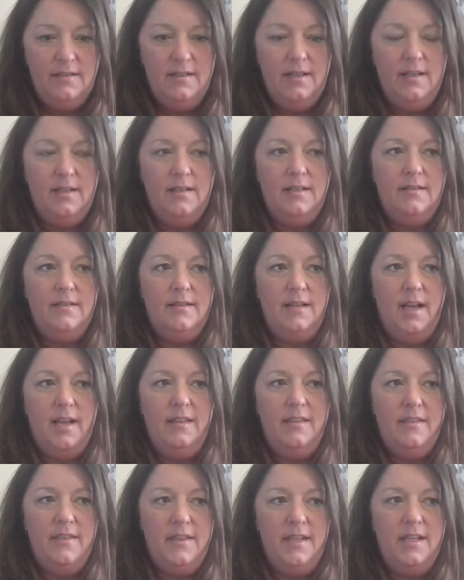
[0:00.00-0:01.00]
Uh,
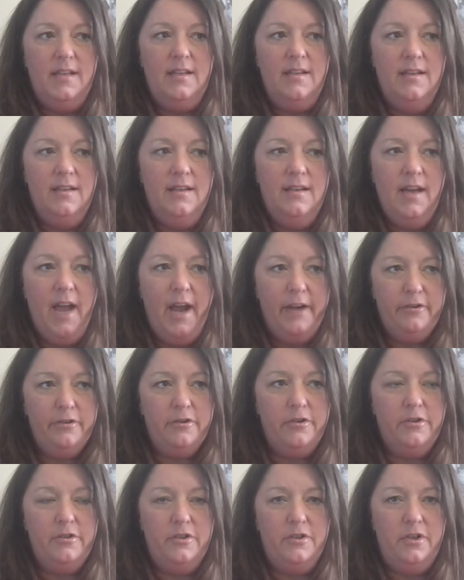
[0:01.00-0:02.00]
I think
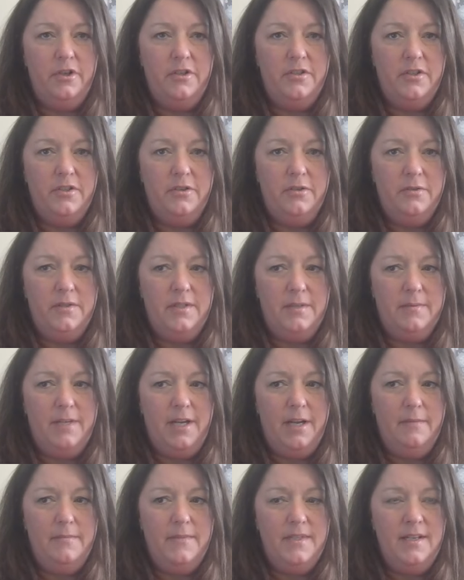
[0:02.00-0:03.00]
agriculture also
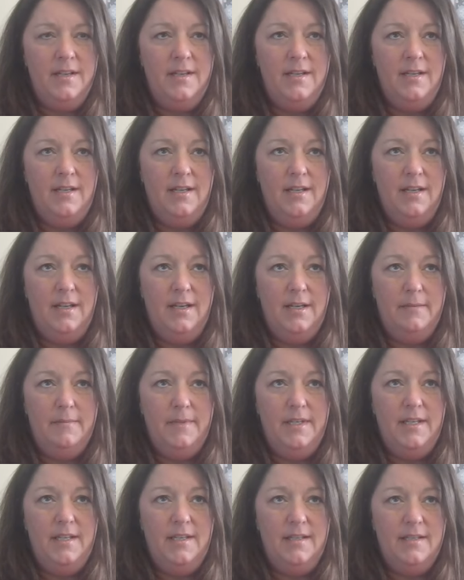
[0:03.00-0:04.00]
sometimes
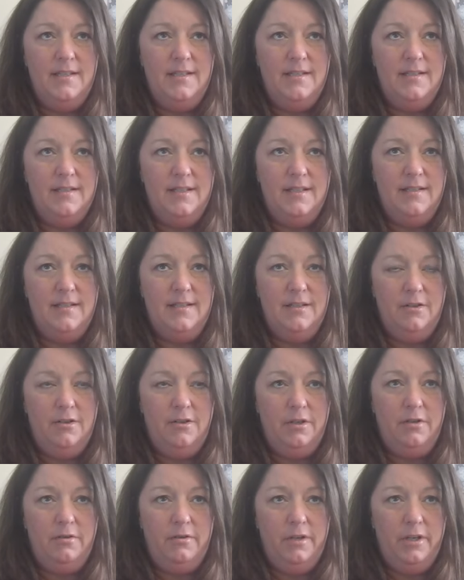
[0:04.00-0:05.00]
um, is
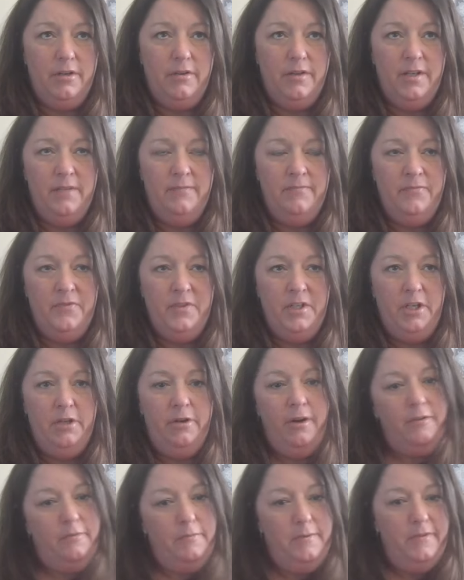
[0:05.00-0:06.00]
considered a career that you
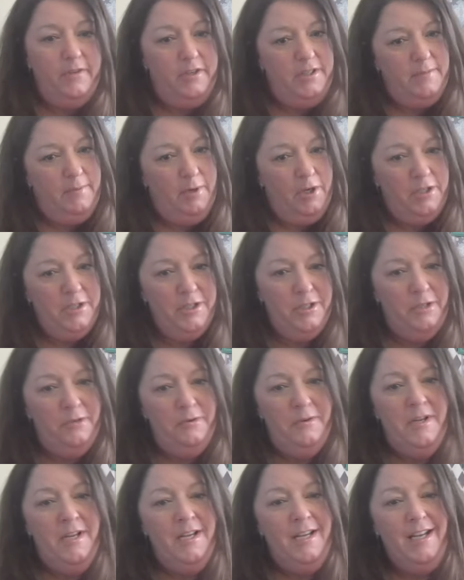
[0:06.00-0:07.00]
don't have to be very smart to
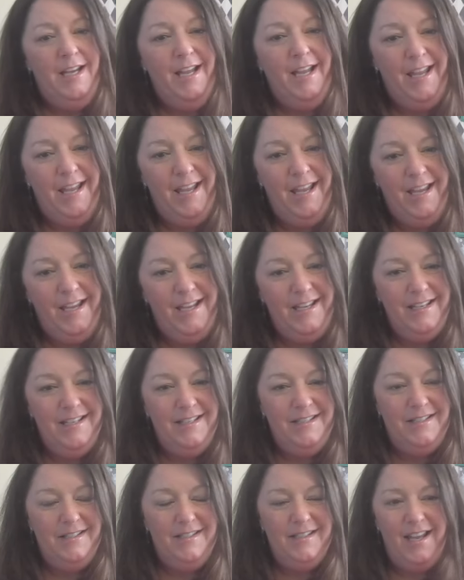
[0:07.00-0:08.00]
do,
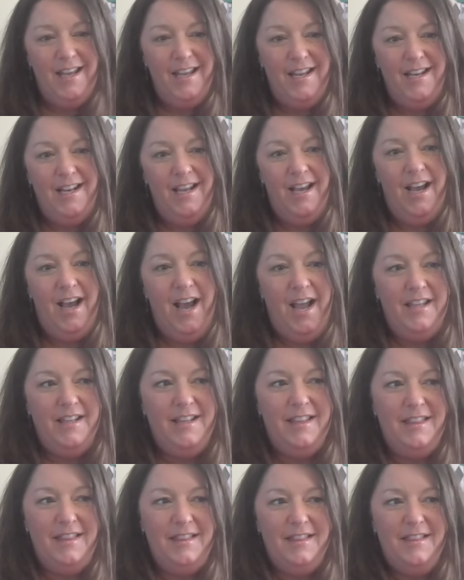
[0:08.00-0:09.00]
and and
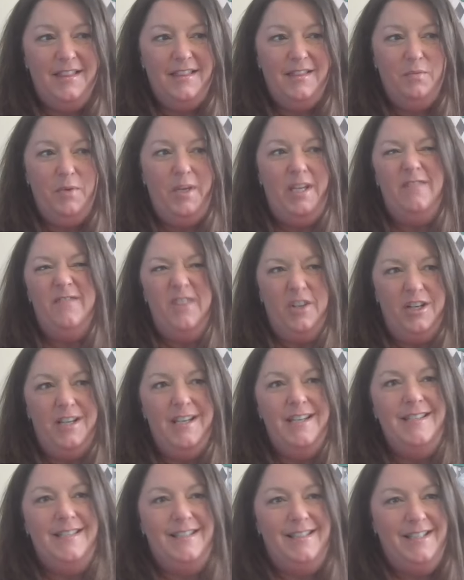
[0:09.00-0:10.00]
I we can
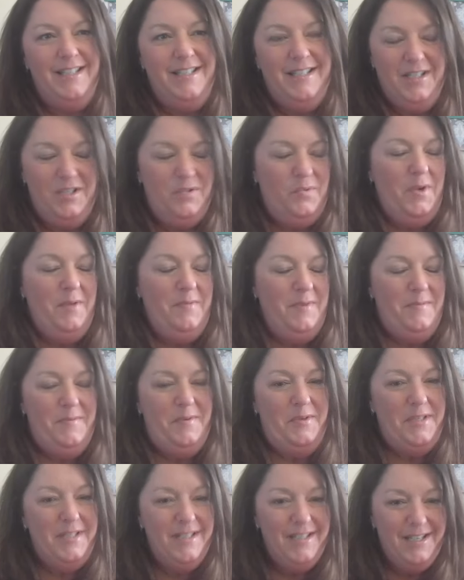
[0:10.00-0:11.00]
very easily dissuade
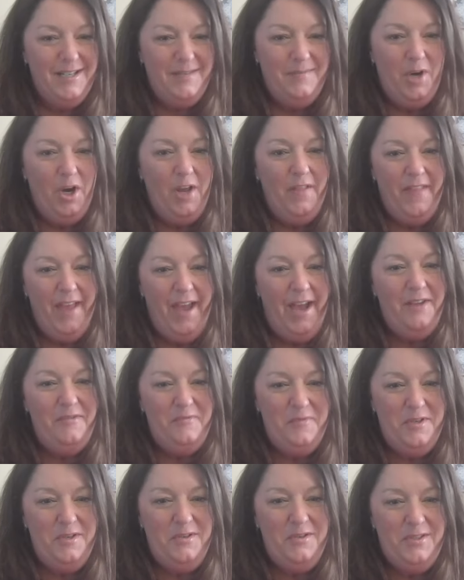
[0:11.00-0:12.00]
people um, on that
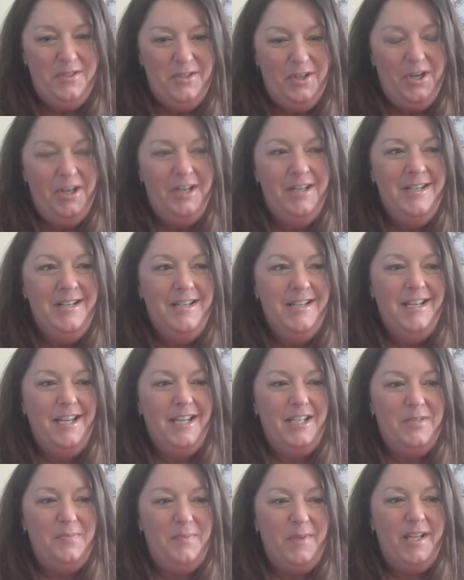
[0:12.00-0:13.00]
when you start
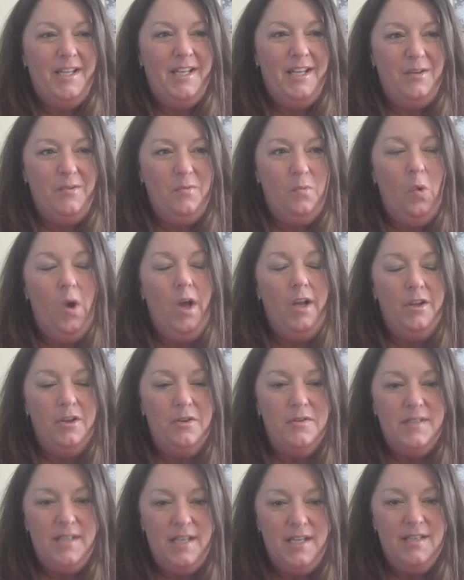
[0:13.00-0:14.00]
explaining what
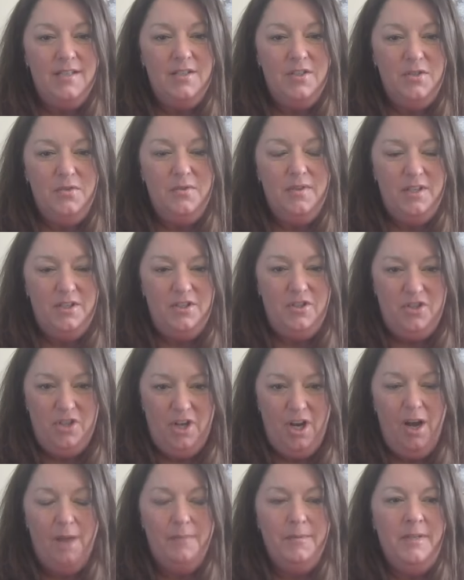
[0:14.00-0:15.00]
goes into this
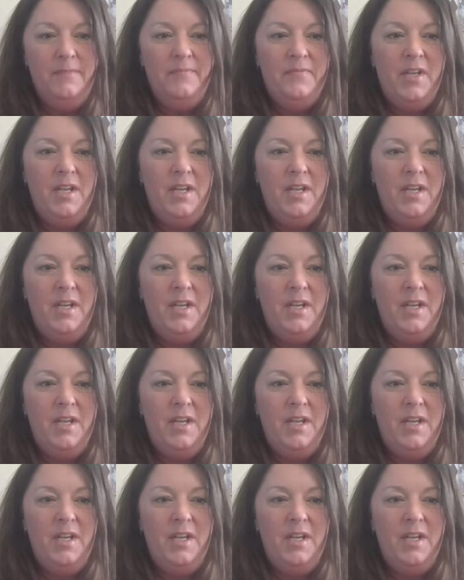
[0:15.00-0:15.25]
job.